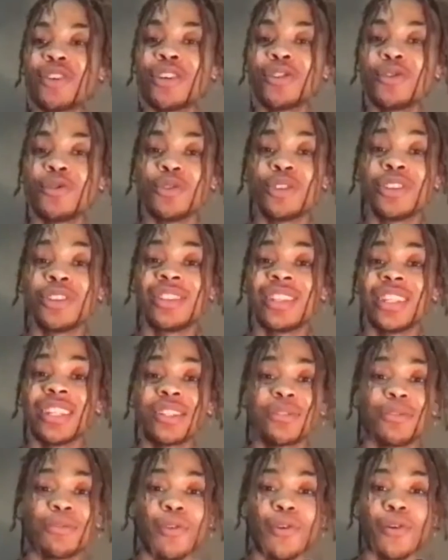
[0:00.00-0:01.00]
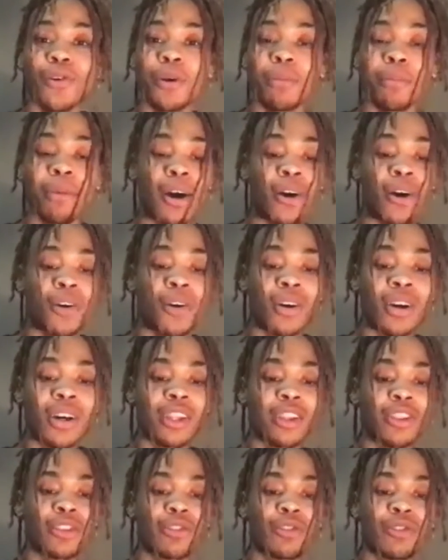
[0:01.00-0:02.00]
who was 6'4", about
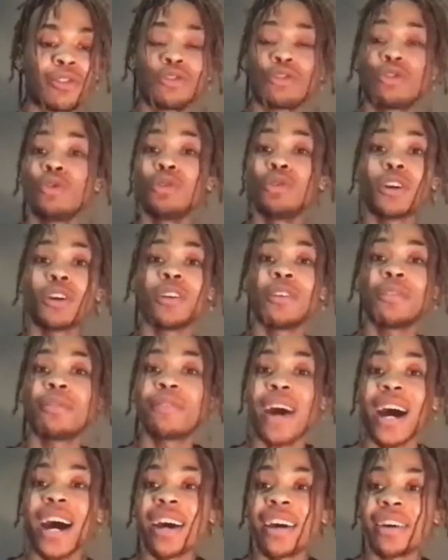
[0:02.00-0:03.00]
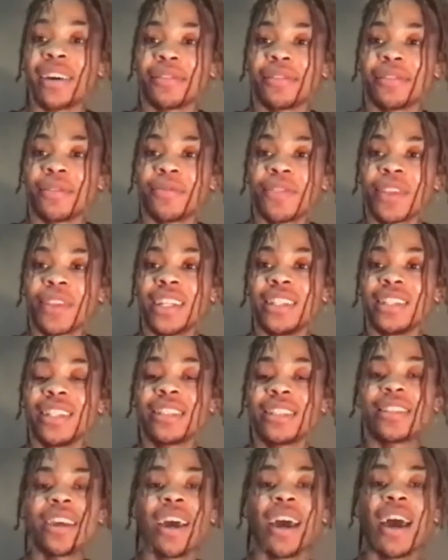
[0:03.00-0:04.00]
235.
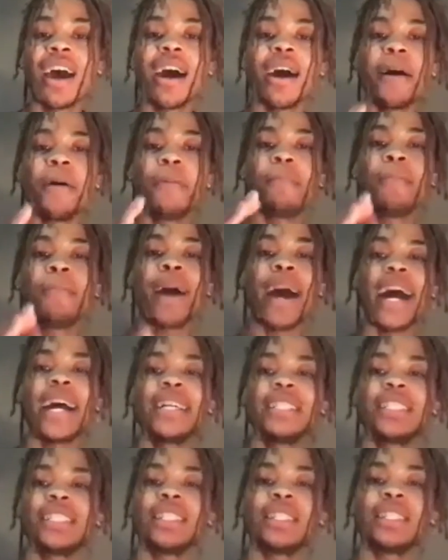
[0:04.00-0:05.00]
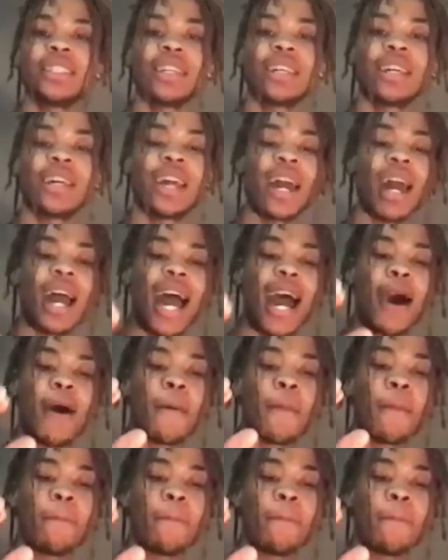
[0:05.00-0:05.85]
Just imagine how